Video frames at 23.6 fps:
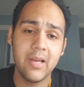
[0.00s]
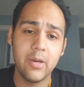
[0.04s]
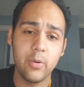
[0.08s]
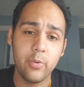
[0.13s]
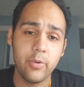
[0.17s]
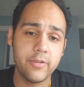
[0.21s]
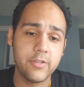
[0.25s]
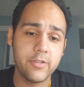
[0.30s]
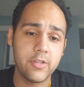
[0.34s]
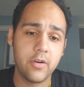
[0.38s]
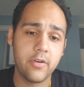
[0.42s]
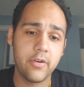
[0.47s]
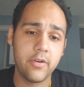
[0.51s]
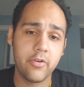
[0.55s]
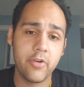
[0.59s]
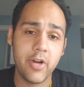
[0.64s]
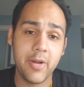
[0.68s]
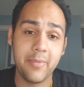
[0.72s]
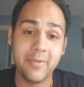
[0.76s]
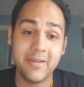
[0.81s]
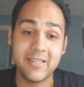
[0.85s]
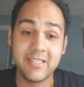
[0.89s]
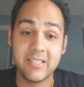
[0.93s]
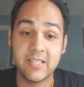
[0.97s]
with Saudi
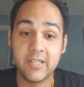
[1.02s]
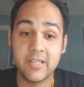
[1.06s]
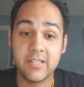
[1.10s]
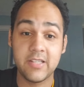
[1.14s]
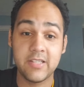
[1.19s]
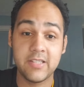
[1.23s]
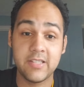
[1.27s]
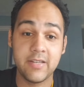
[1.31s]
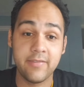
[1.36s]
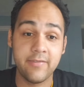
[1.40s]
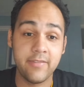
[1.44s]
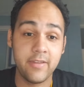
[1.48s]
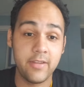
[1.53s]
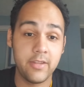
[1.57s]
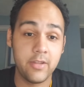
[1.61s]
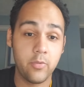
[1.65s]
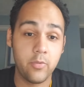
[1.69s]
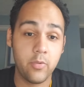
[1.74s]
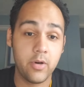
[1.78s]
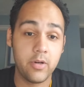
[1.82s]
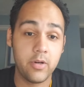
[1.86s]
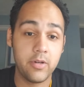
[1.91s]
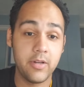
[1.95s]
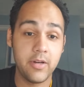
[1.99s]
Arabia at 67 in the
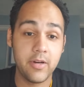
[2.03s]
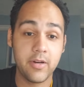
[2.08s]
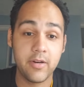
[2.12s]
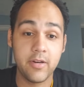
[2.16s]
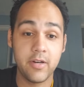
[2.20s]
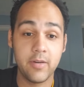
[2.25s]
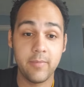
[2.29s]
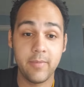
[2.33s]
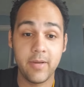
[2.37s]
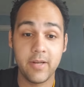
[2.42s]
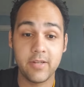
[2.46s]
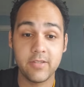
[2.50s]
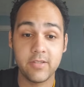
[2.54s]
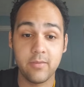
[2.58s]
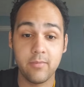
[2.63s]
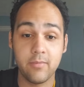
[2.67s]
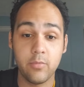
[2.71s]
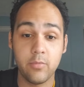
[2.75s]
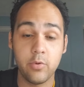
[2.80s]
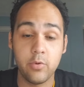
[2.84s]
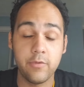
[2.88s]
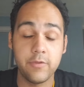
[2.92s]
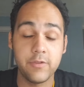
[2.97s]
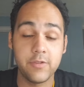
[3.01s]
world, they're going to make some
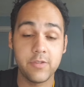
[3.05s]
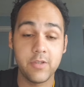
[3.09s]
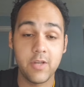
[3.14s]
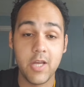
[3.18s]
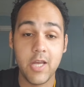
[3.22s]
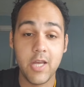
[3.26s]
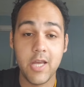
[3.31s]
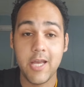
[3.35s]
moves,